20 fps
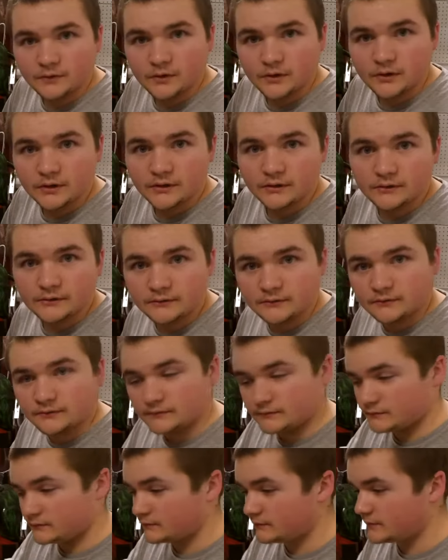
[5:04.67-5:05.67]
run
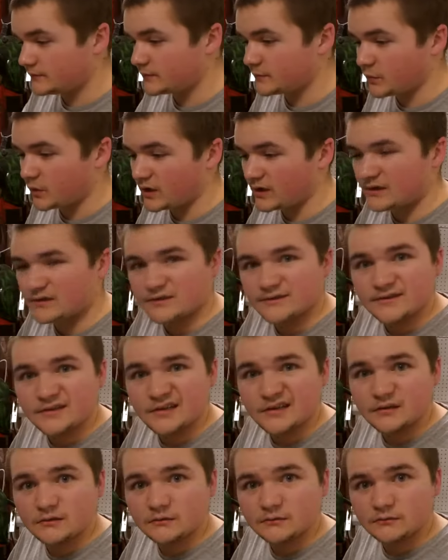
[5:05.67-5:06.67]
some wires
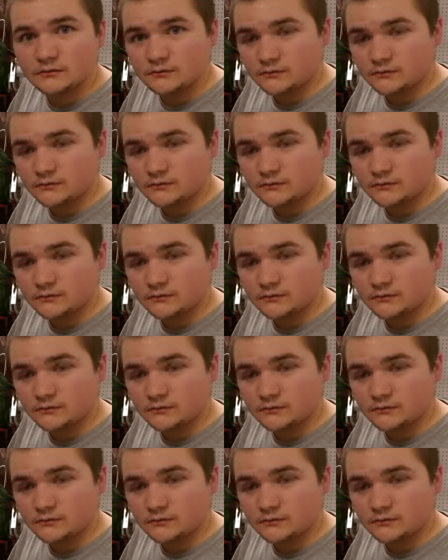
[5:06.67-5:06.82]
inside.